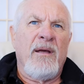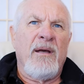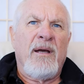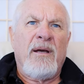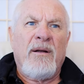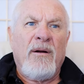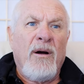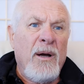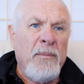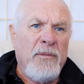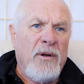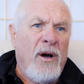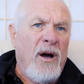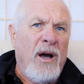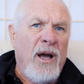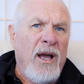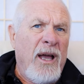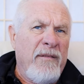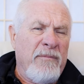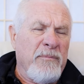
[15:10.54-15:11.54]
And
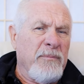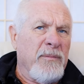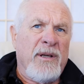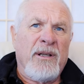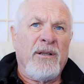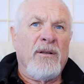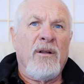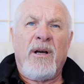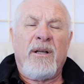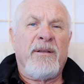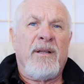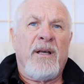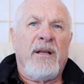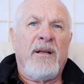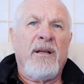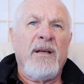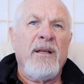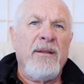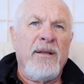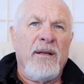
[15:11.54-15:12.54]
I haven't been like
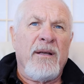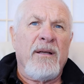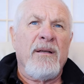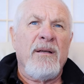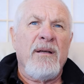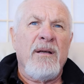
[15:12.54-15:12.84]
that either,